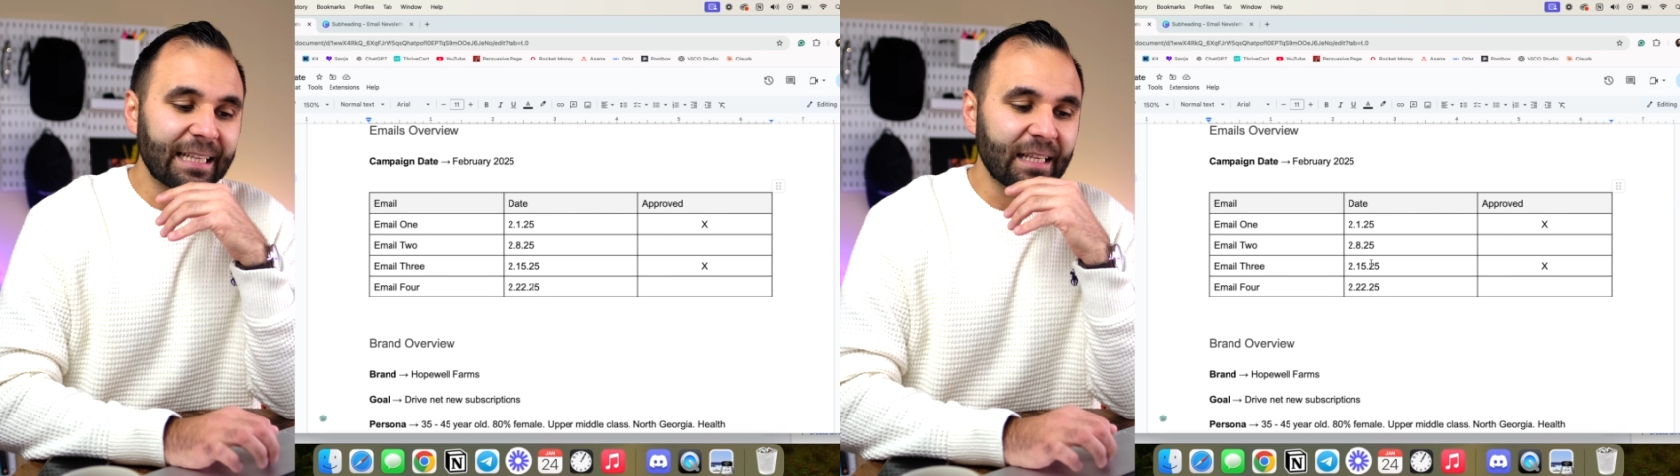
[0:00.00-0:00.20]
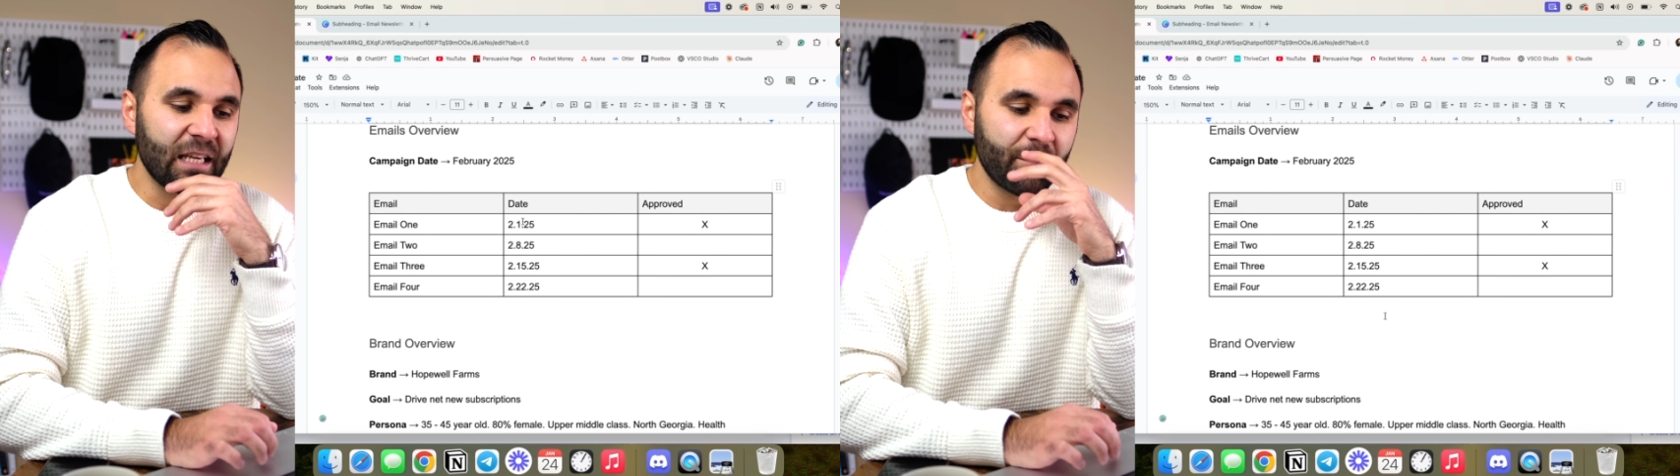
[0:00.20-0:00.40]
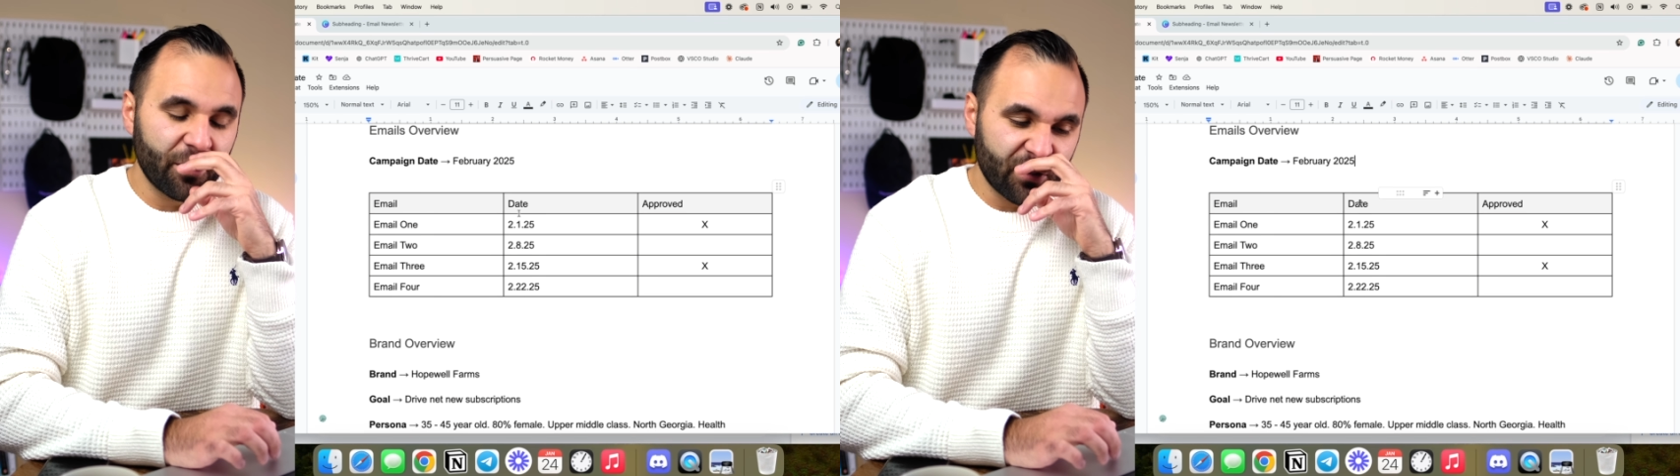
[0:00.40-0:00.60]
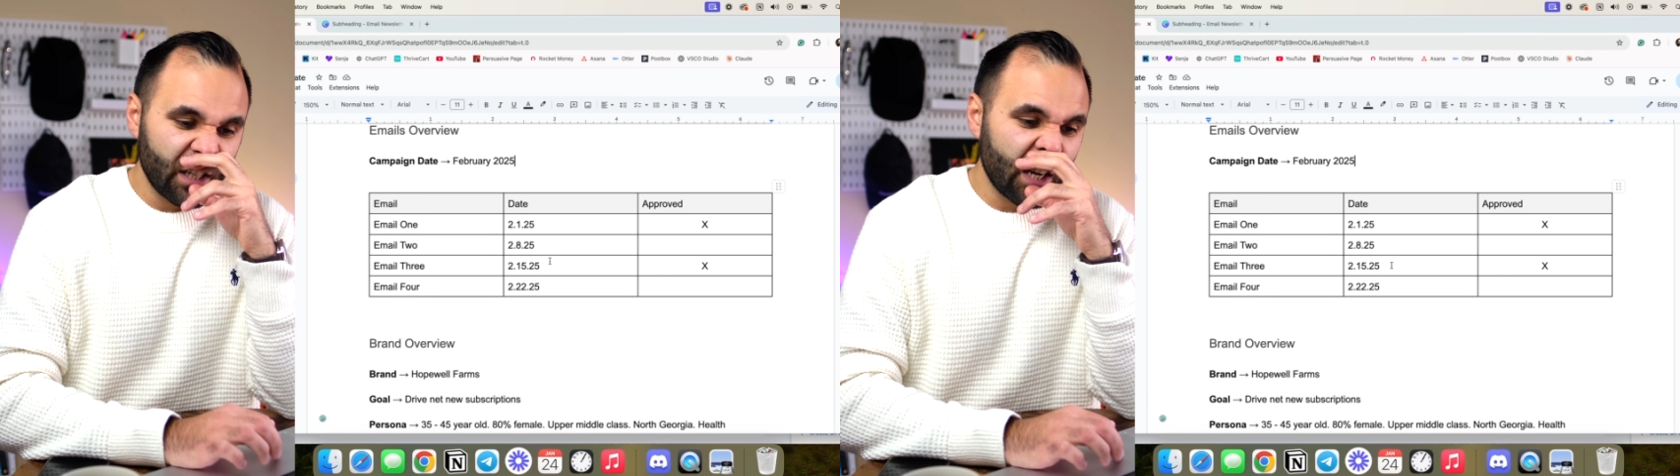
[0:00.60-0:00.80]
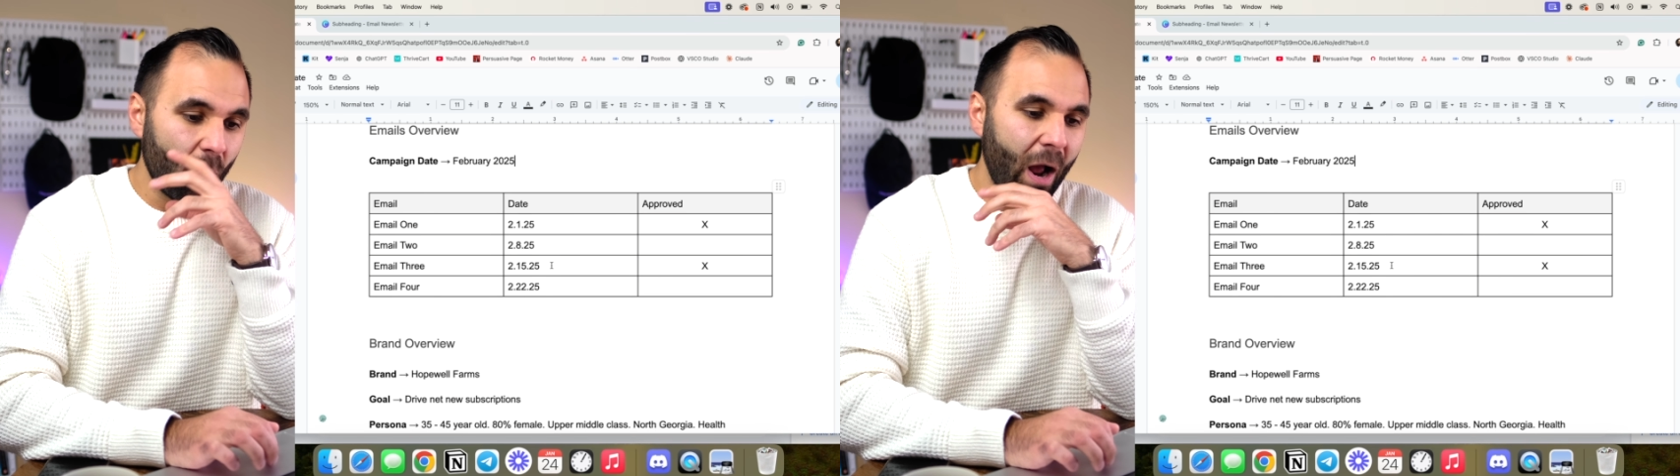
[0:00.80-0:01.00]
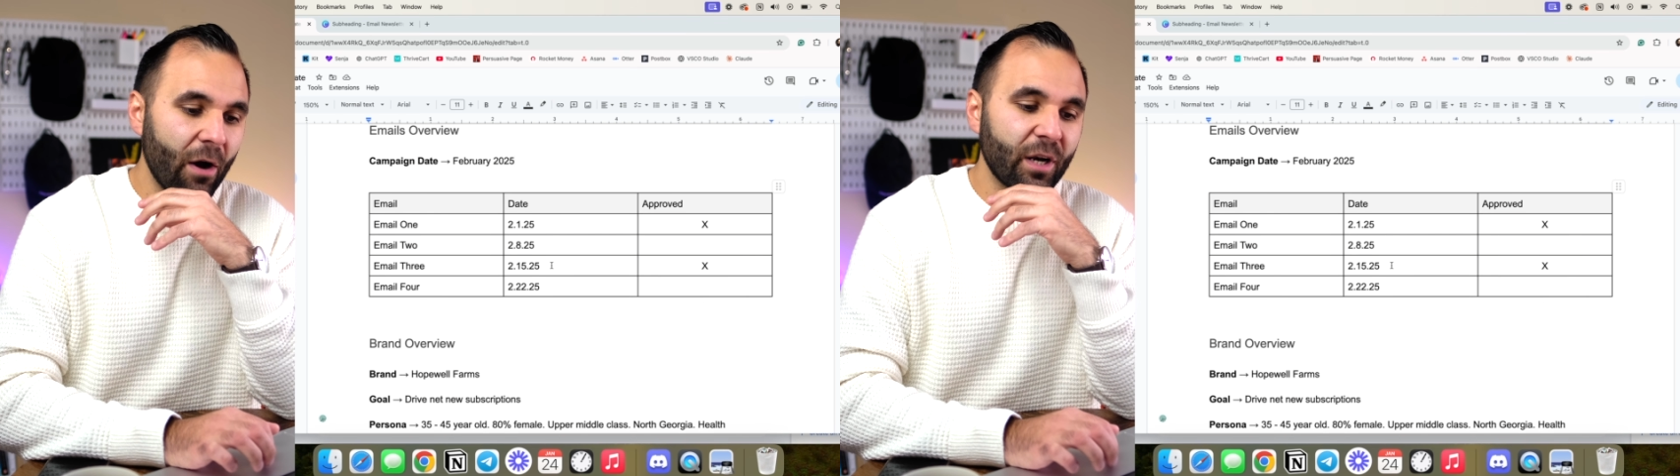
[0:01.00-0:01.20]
that the email is going to go out,